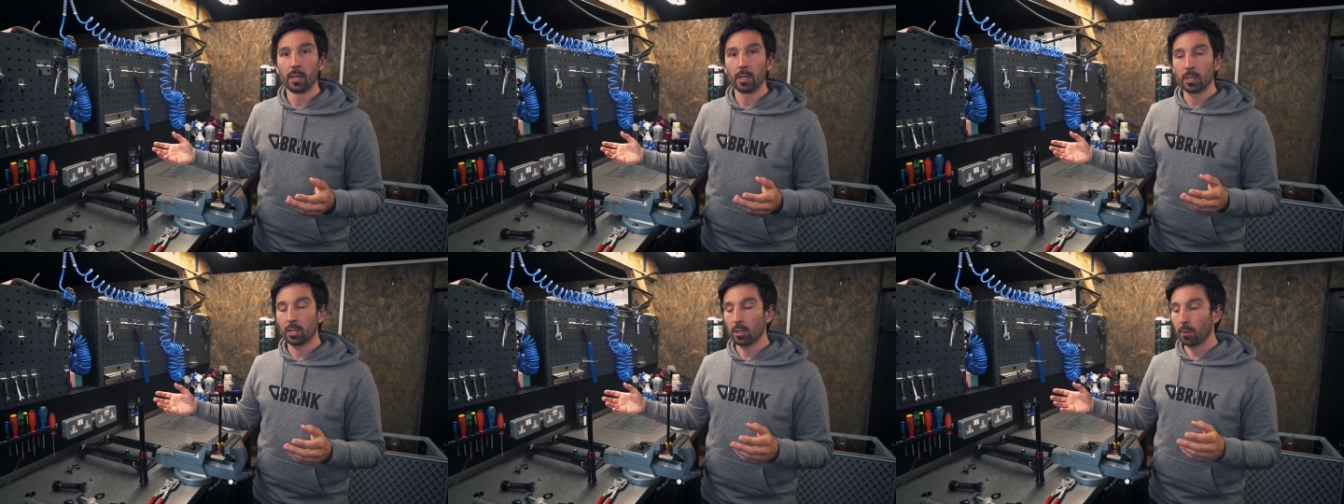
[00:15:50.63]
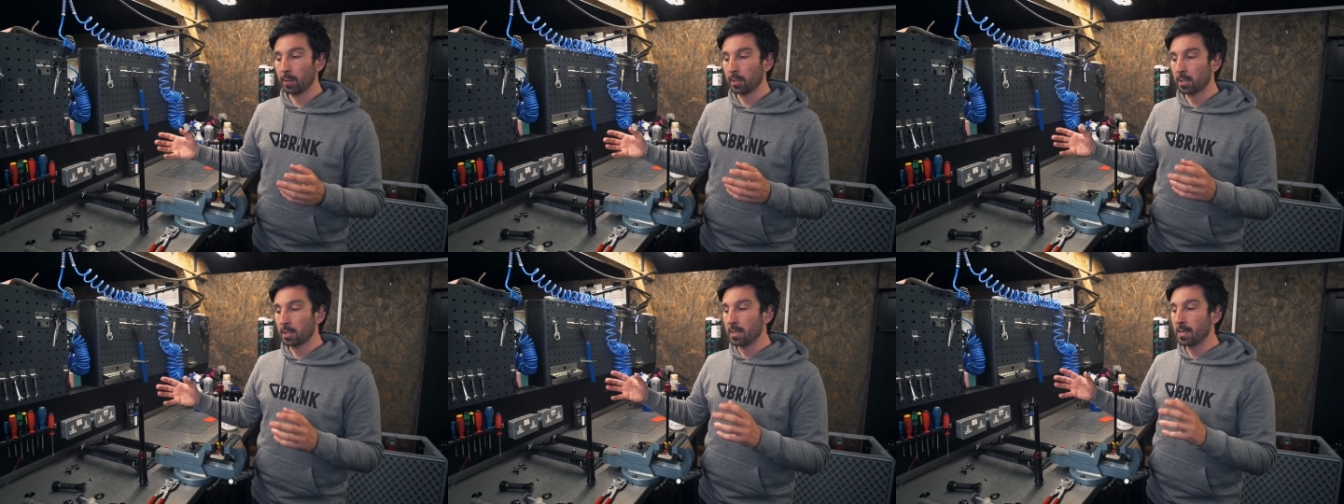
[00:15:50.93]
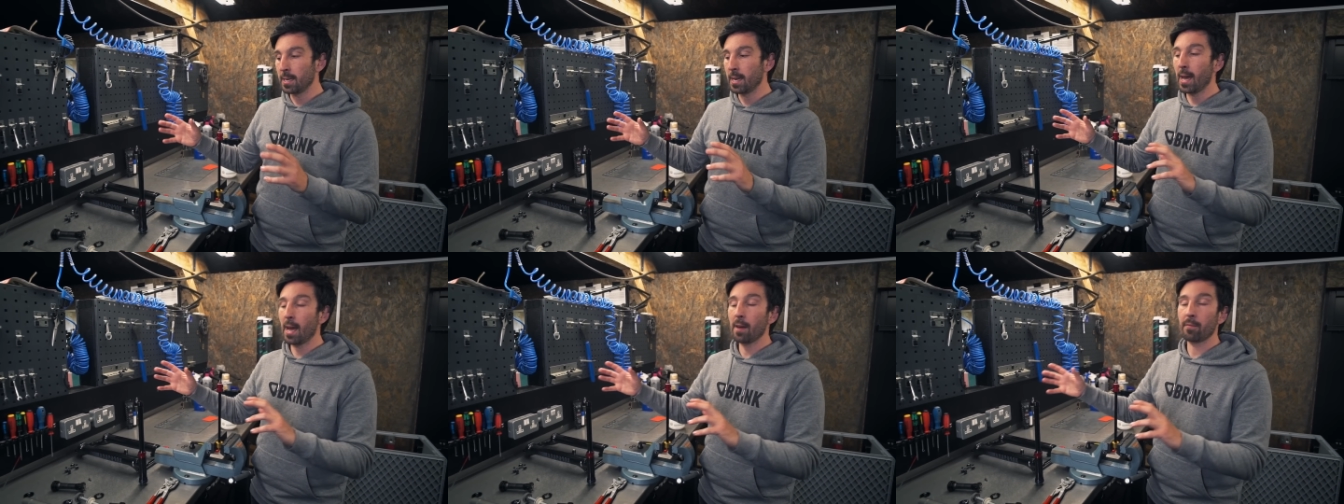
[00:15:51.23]
So it's
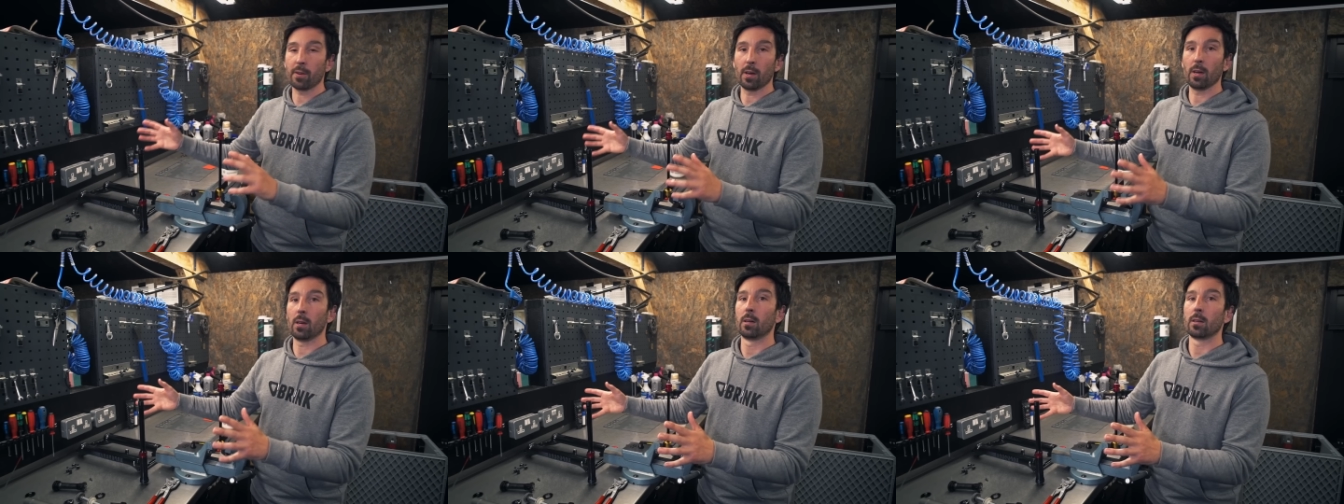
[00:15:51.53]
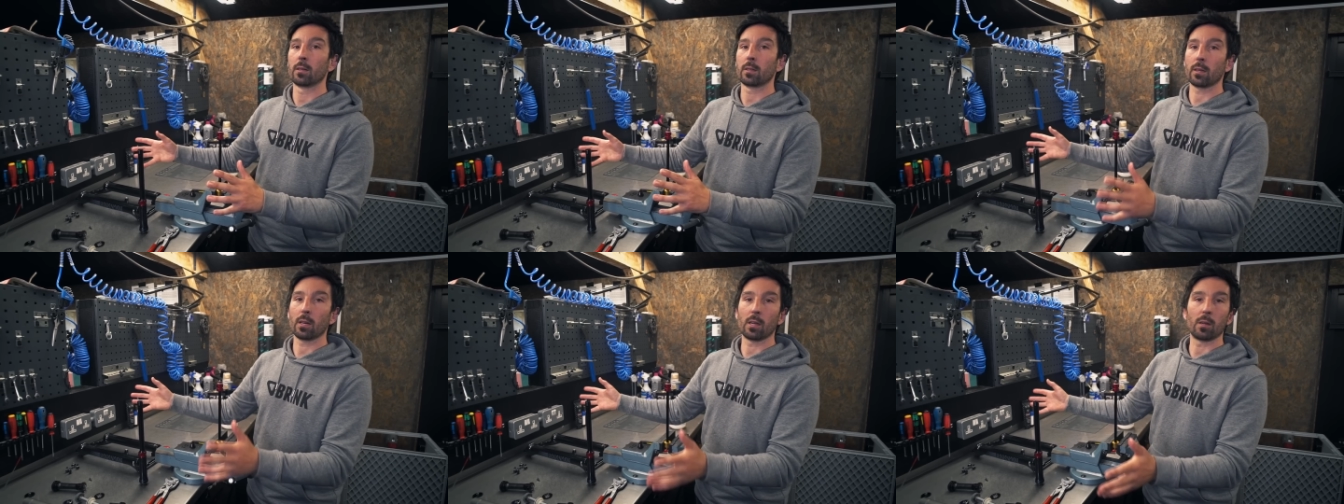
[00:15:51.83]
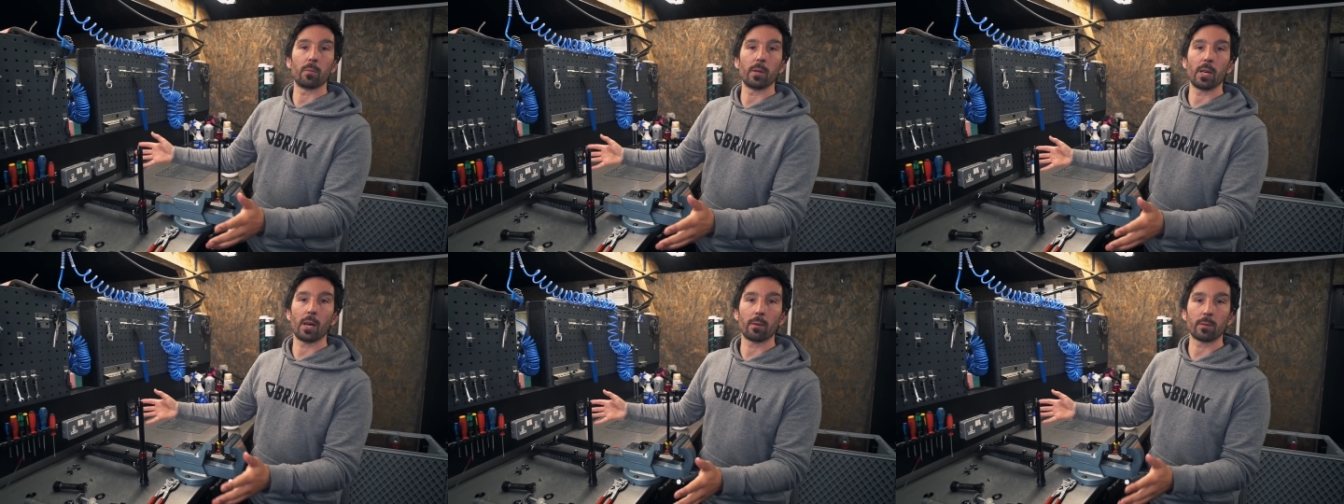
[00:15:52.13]
never going
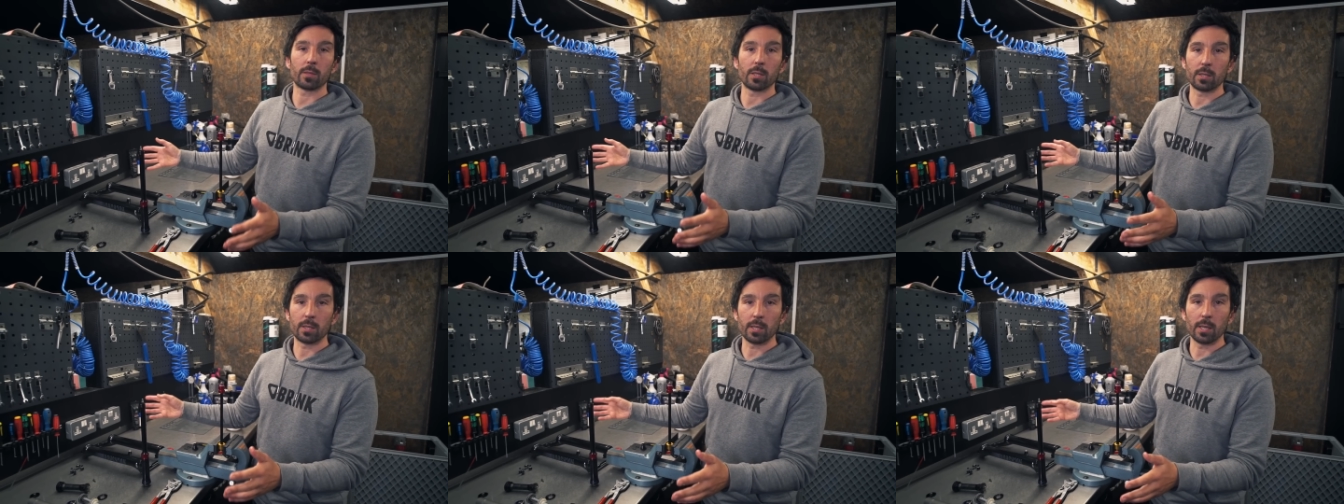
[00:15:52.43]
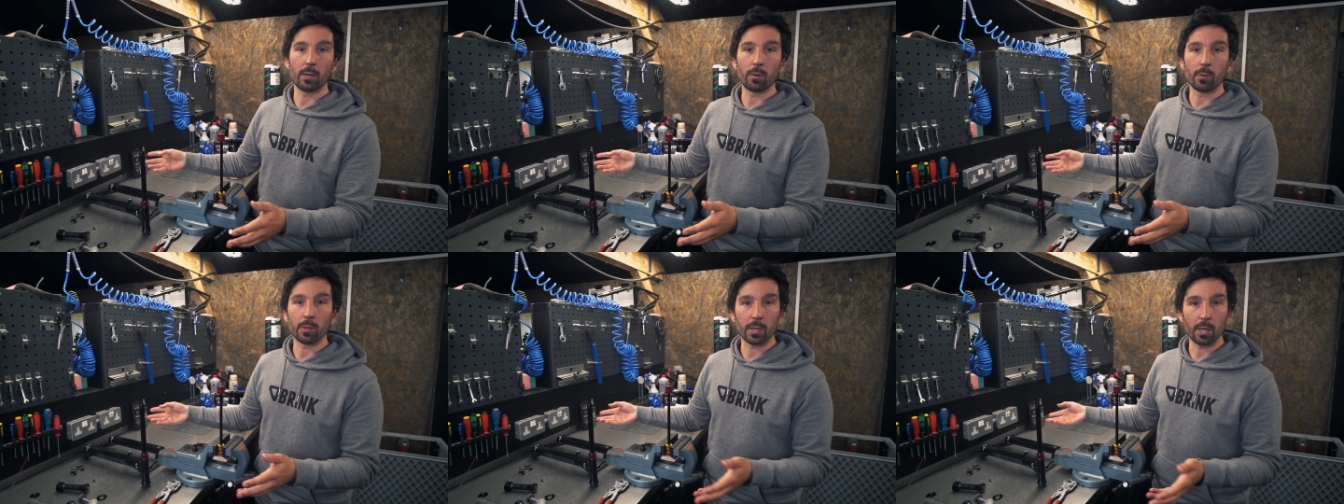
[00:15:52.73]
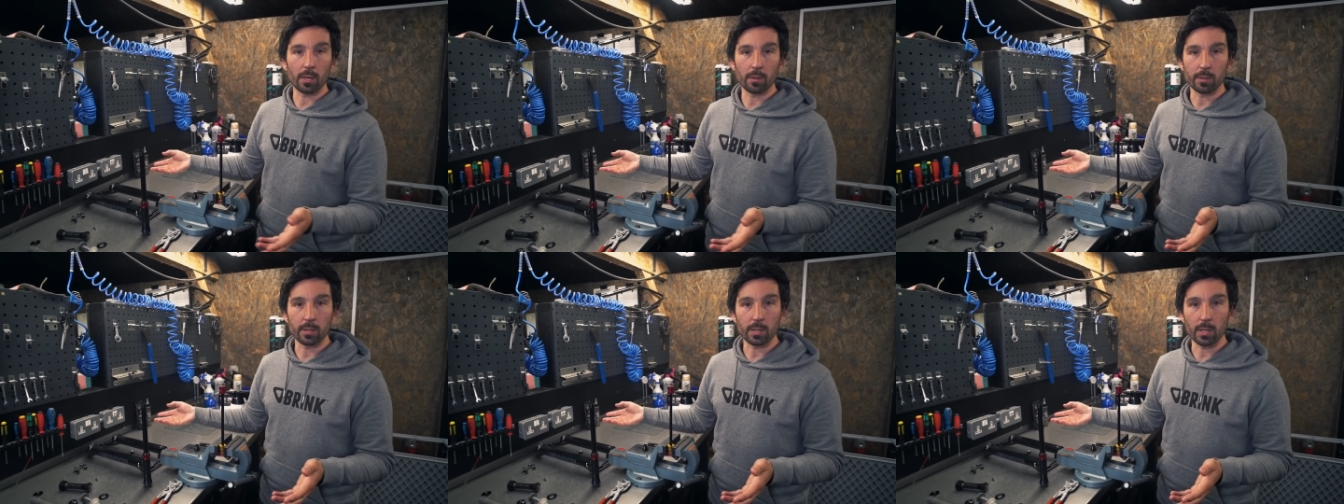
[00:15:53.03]
to be able to deal with
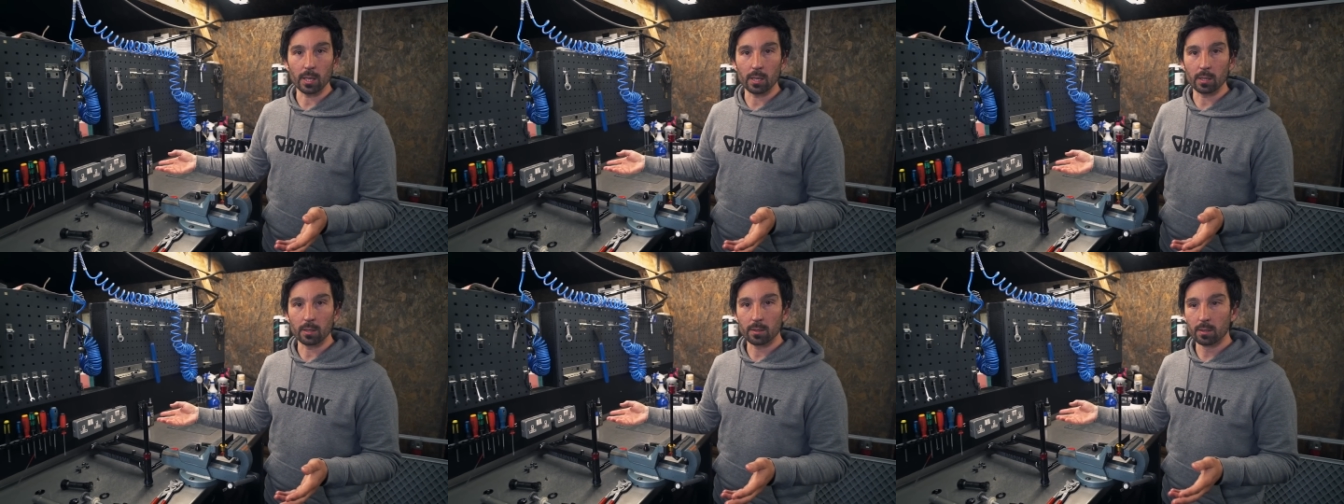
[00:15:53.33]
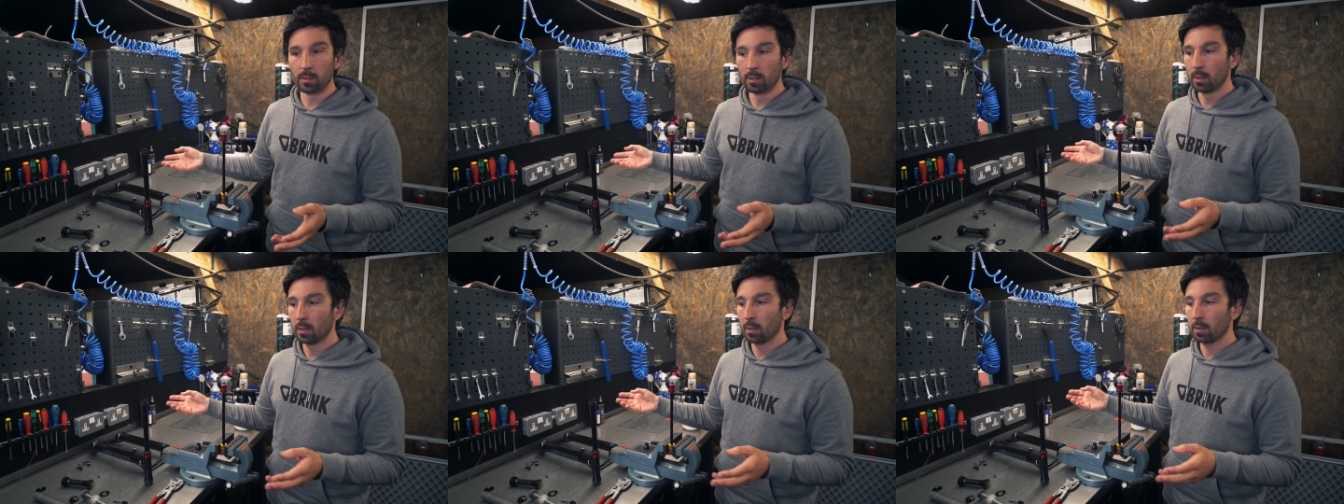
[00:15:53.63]
those things